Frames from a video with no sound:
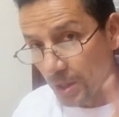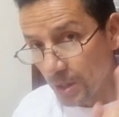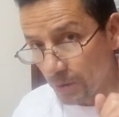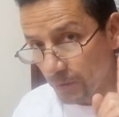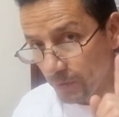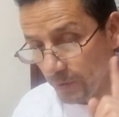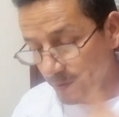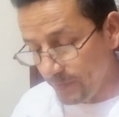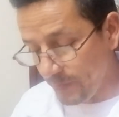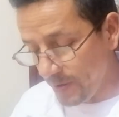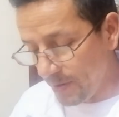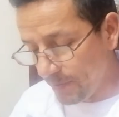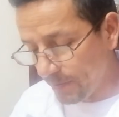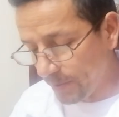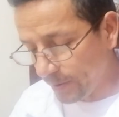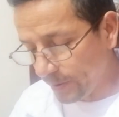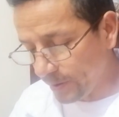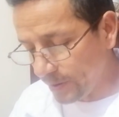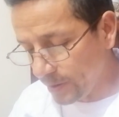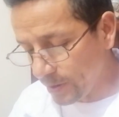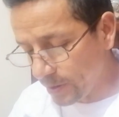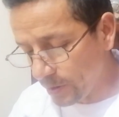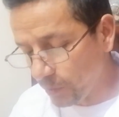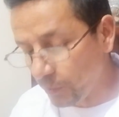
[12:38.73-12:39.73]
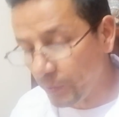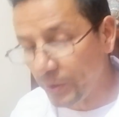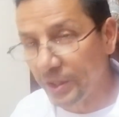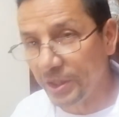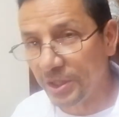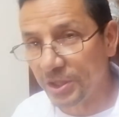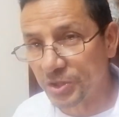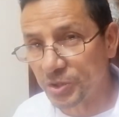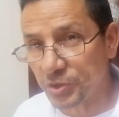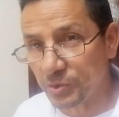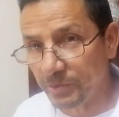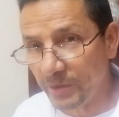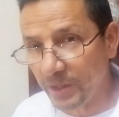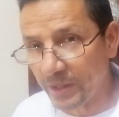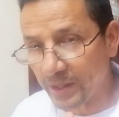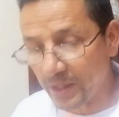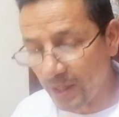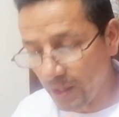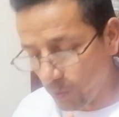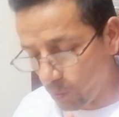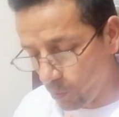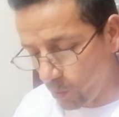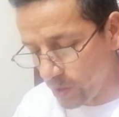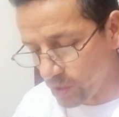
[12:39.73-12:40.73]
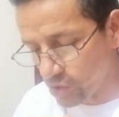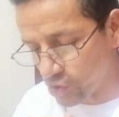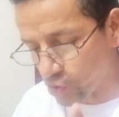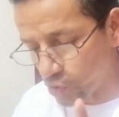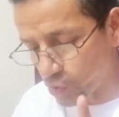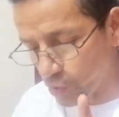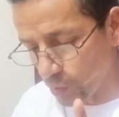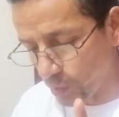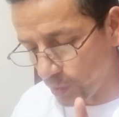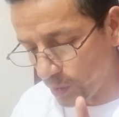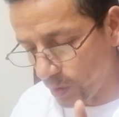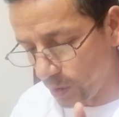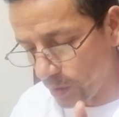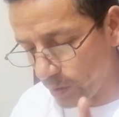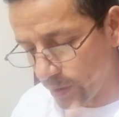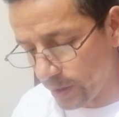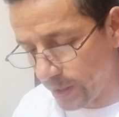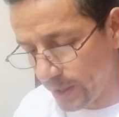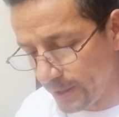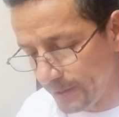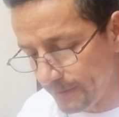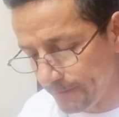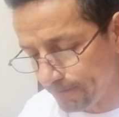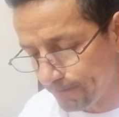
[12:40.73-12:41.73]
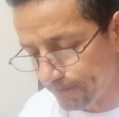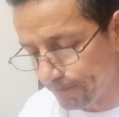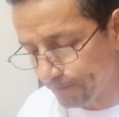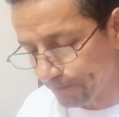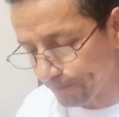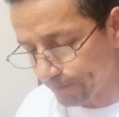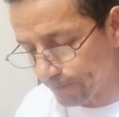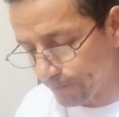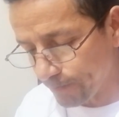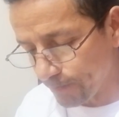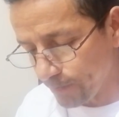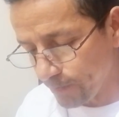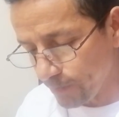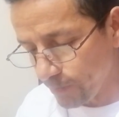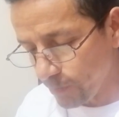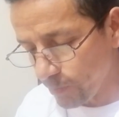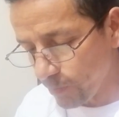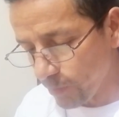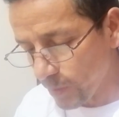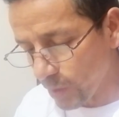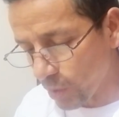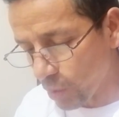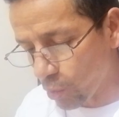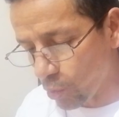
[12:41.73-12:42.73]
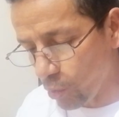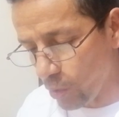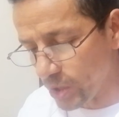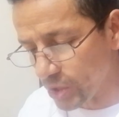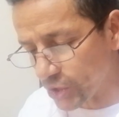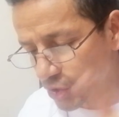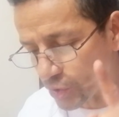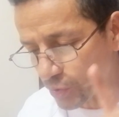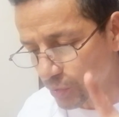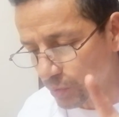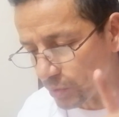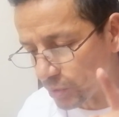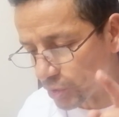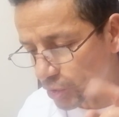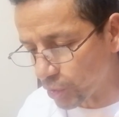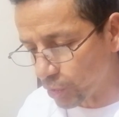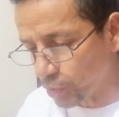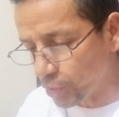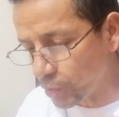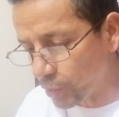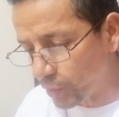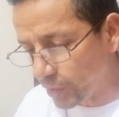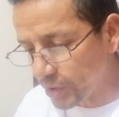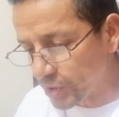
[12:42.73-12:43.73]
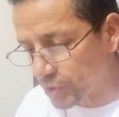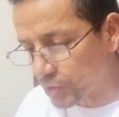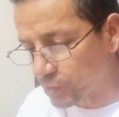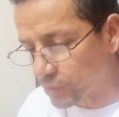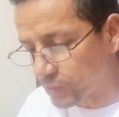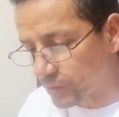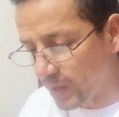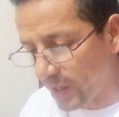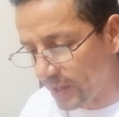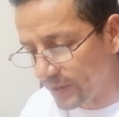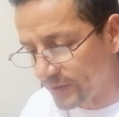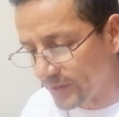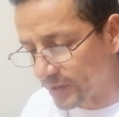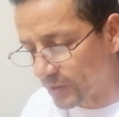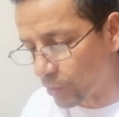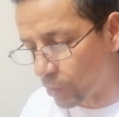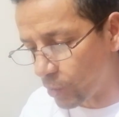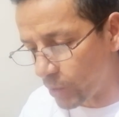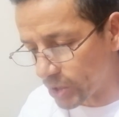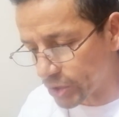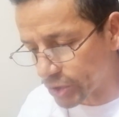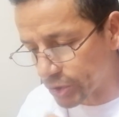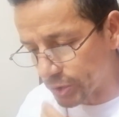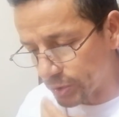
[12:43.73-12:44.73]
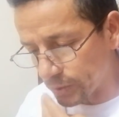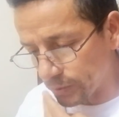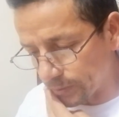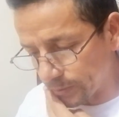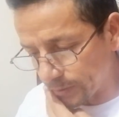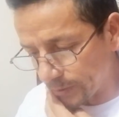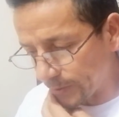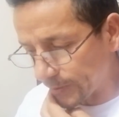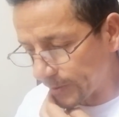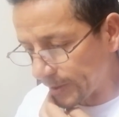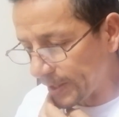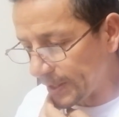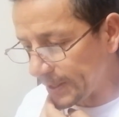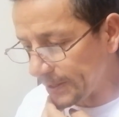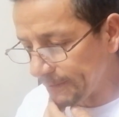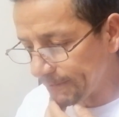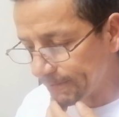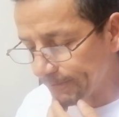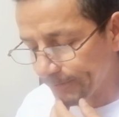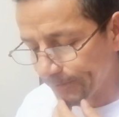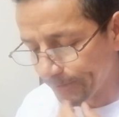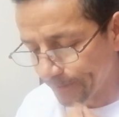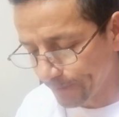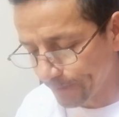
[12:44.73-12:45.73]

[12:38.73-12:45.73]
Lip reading: Remember here we need to make a question, okay? Question. So you need to write the question, okay?